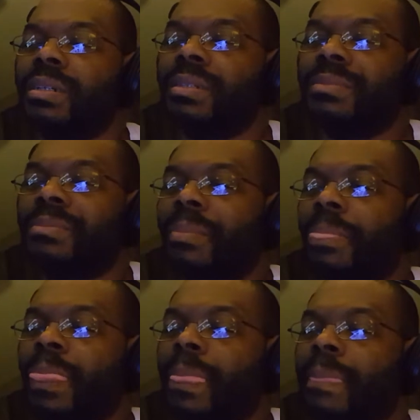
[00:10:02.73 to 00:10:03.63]
Terminator
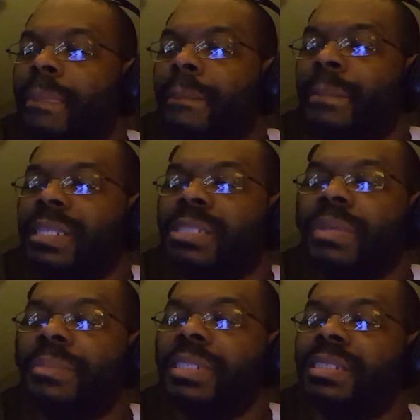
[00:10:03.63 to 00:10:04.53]
2 Judgment
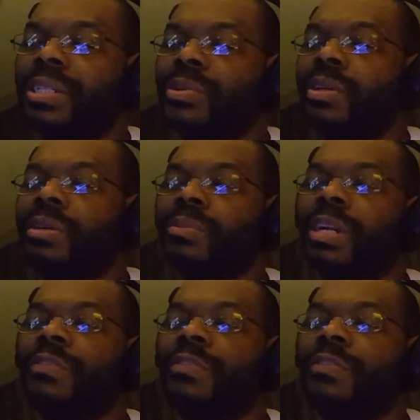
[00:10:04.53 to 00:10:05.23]
Day has caused so